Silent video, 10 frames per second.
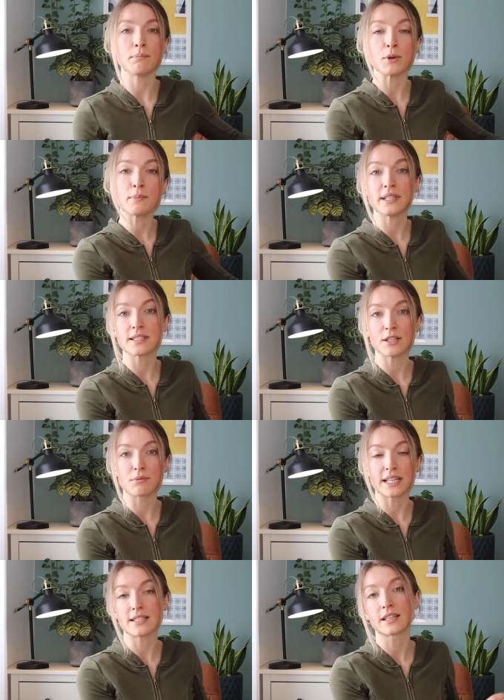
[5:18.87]
mobility
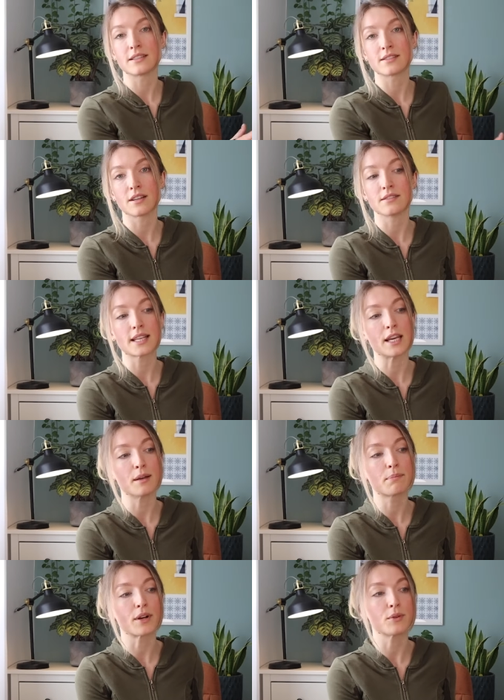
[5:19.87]
related concerns
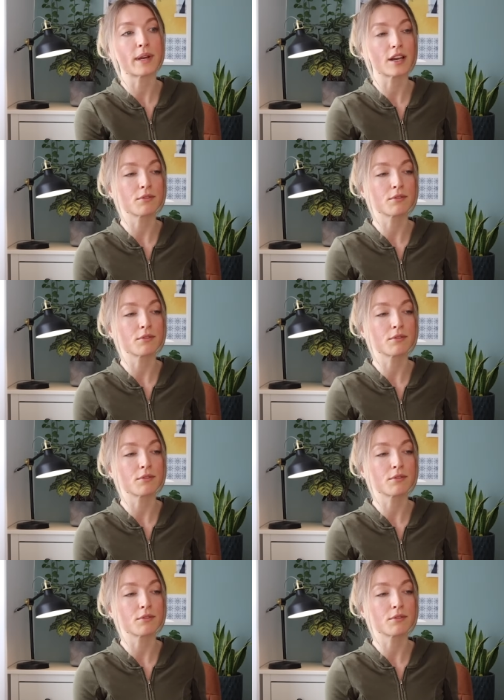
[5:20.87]
here, by the way.